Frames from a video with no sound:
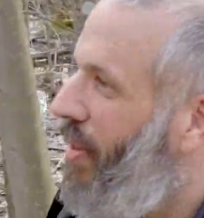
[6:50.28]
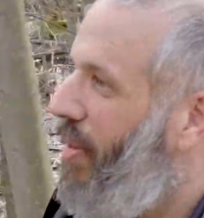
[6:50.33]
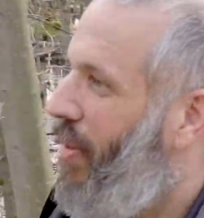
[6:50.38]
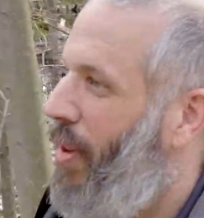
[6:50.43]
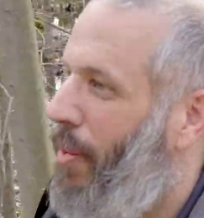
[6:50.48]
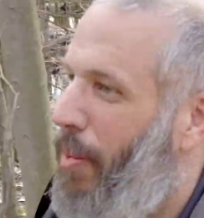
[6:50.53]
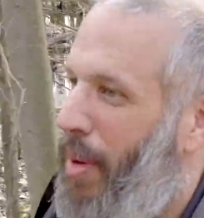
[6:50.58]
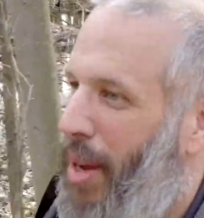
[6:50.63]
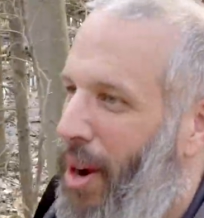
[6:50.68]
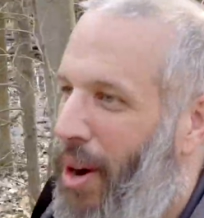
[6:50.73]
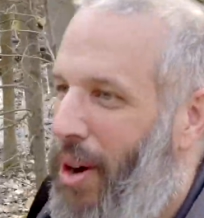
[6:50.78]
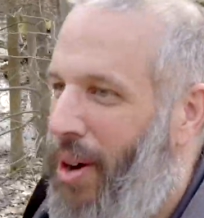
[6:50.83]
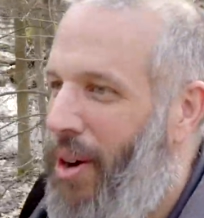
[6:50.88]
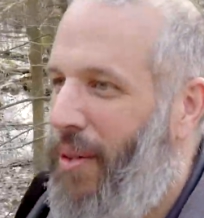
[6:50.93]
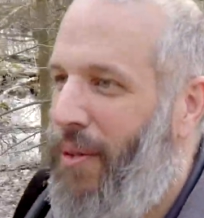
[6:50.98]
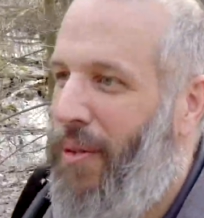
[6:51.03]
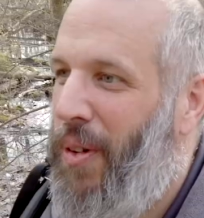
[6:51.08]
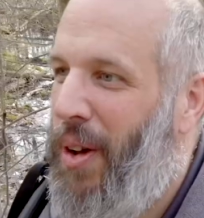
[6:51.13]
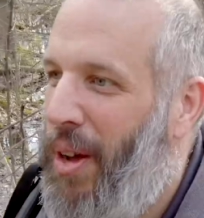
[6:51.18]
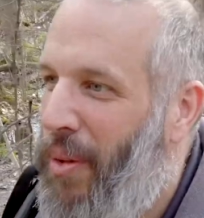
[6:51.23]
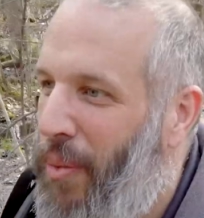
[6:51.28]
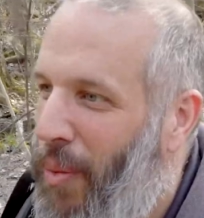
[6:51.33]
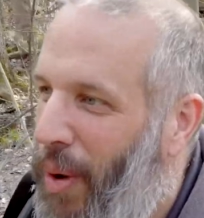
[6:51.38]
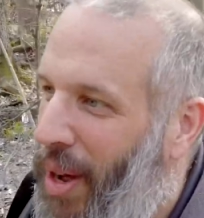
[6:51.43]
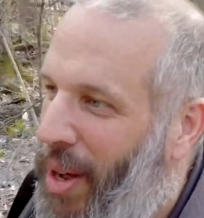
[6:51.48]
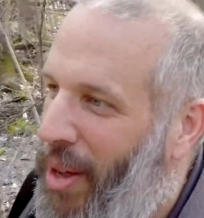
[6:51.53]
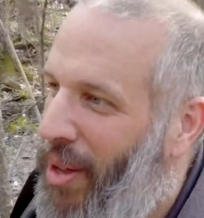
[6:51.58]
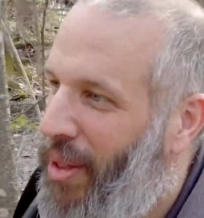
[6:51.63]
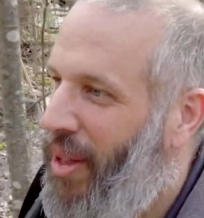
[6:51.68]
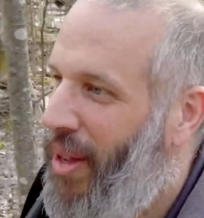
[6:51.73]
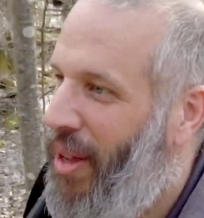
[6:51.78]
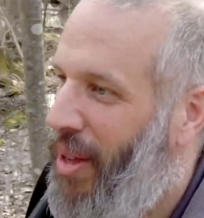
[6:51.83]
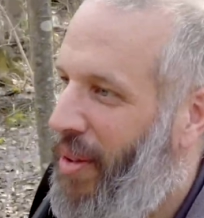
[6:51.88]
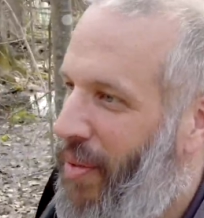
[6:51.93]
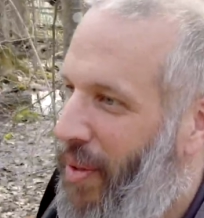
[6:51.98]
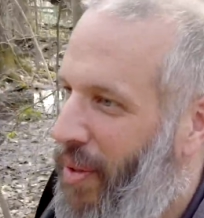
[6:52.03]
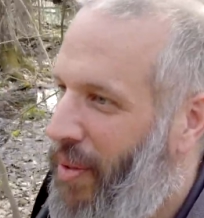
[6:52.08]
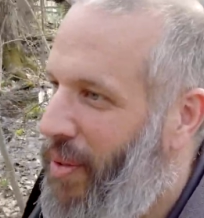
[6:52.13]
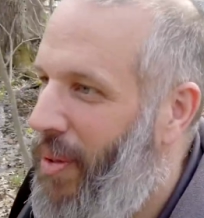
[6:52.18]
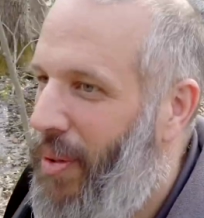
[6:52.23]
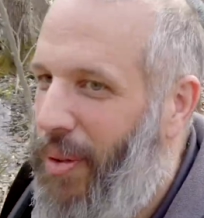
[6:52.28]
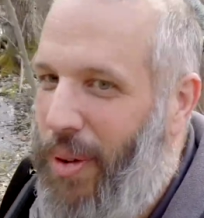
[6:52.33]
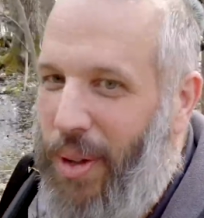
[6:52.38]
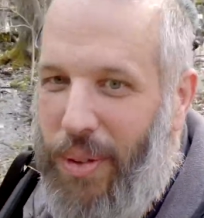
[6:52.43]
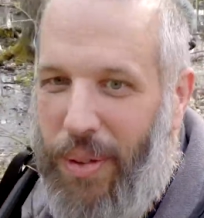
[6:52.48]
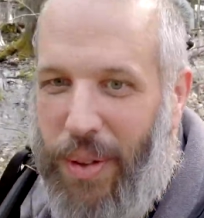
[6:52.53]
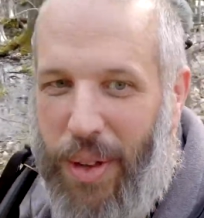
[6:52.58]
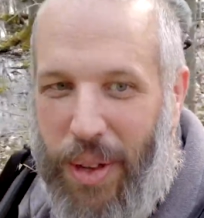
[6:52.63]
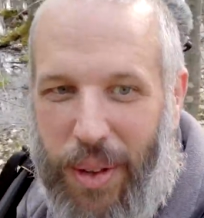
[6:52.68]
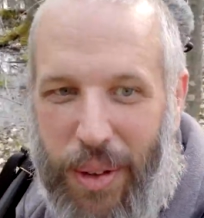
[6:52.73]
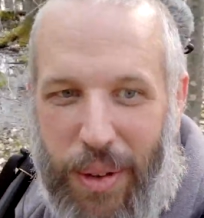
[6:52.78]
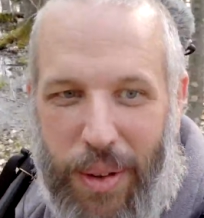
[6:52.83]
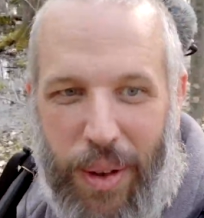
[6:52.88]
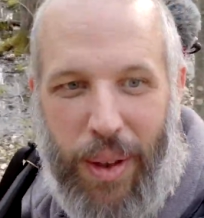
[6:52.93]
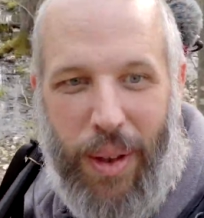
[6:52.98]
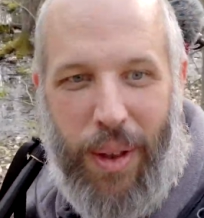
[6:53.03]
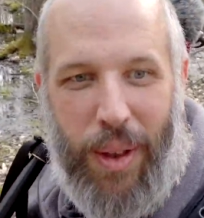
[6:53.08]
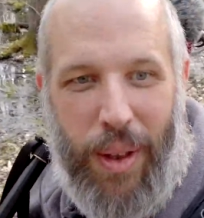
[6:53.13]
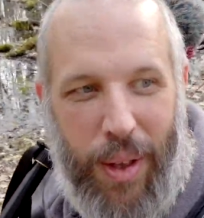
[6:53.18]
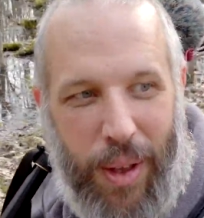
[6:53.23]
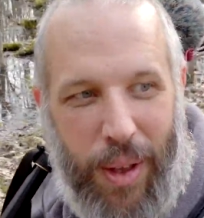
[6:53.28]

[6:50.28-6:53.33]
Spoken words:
It's gonna be hard to find wildlife as noisy as